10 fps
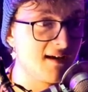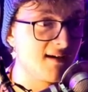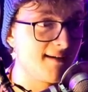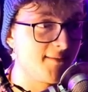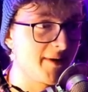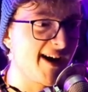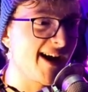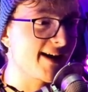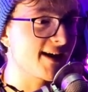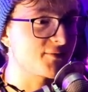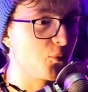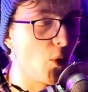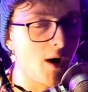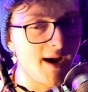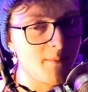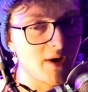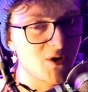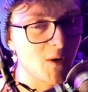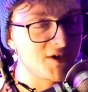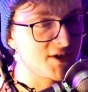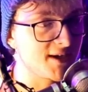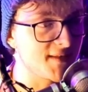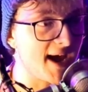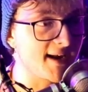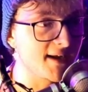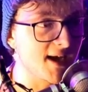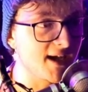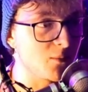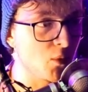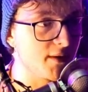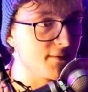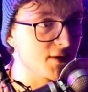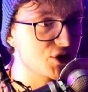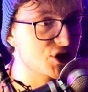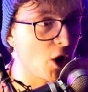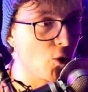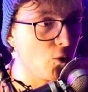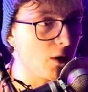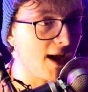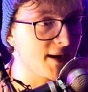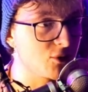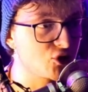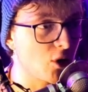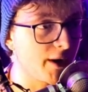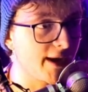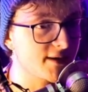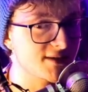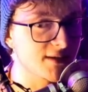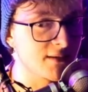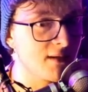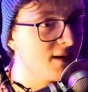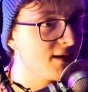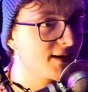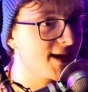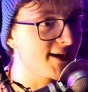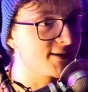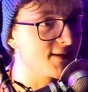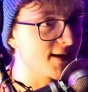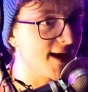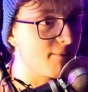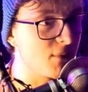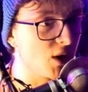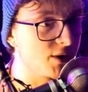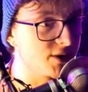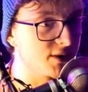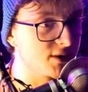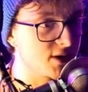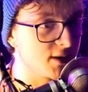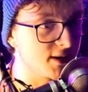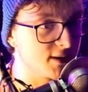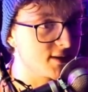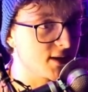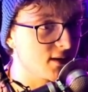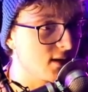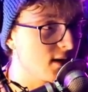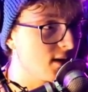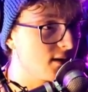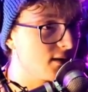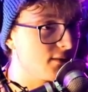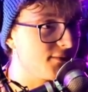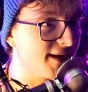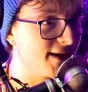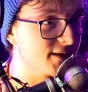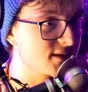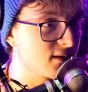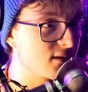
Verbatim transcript: well, I guess why am I questioning that in a game with uh, soul animatronics and kids that get murdered and turned into things?